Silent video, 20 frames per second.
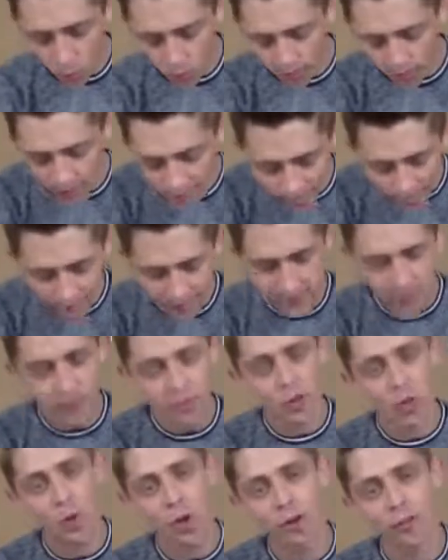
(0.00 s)
were connected
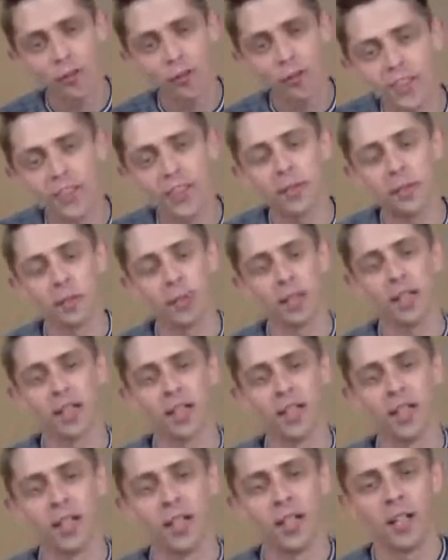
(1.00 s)
to our faith
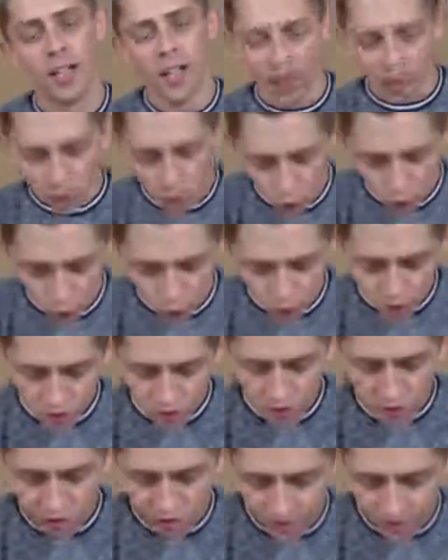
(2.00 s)
community learned to